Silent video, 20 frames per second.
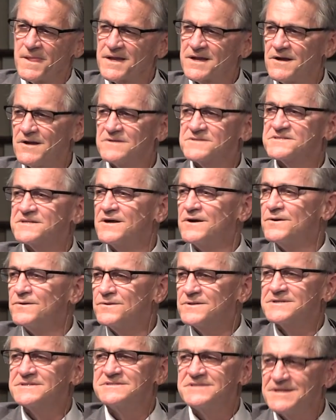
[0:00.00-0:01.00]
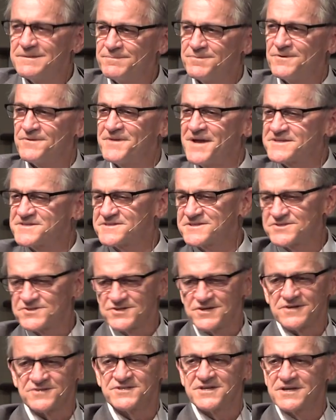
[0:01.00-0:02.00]
calls it a holy temple. That's the
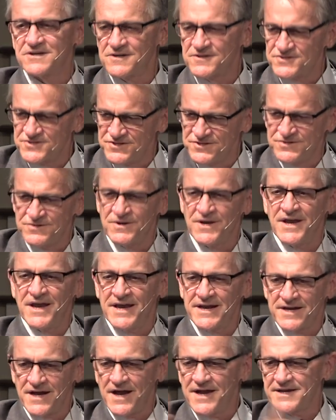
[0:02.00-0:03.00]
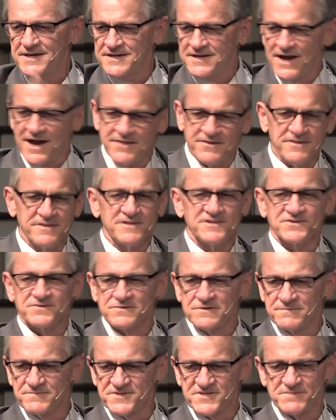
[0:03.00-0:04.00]
church. He calls you and I gathered in this
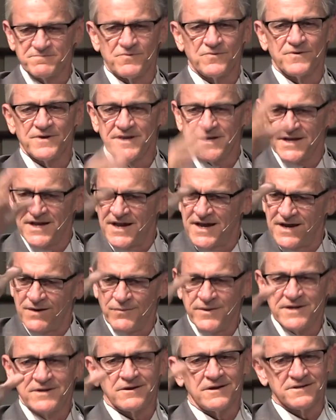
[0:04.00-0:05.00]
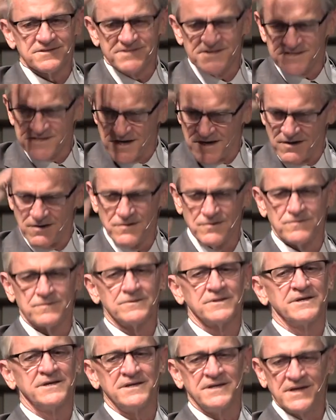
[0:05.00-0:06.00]
room this morning. He calls us a
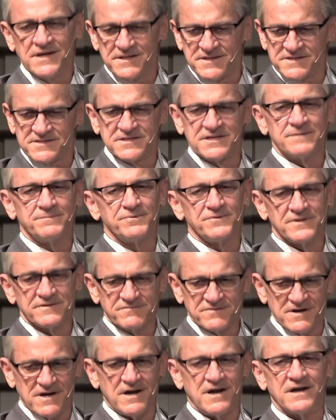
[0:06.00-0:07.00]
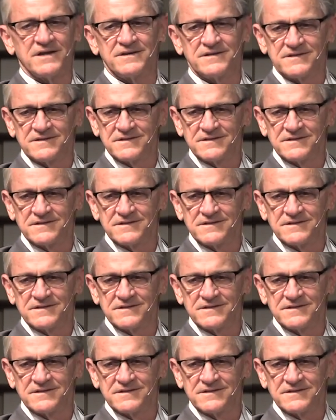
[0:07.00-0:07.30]
holy, the temple of God,